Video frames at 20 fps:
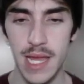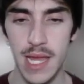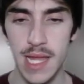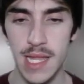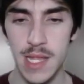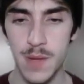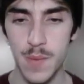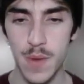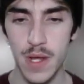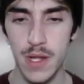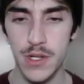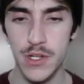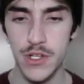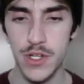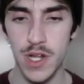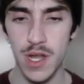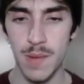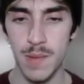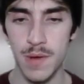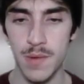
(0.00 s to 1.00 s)
And then we can
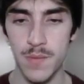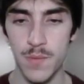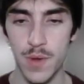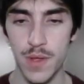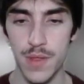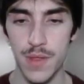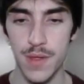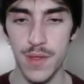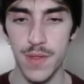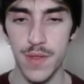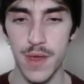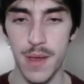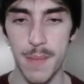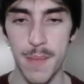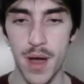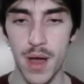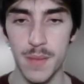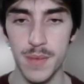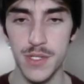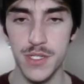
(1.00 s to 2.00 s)
just come in with the
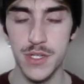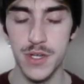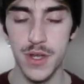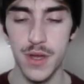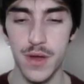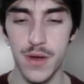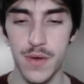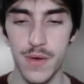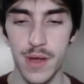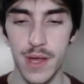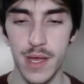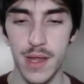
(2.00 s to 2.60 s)
Abomasnow,